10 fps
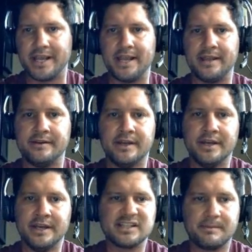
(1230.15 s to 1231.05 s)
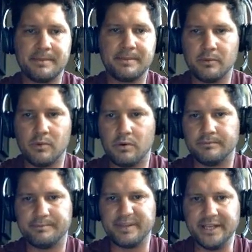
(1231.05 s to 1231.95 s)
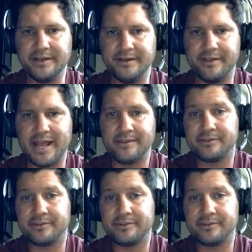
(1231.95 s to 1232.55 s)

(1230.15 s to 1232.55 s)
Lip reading: and some people won't be into that.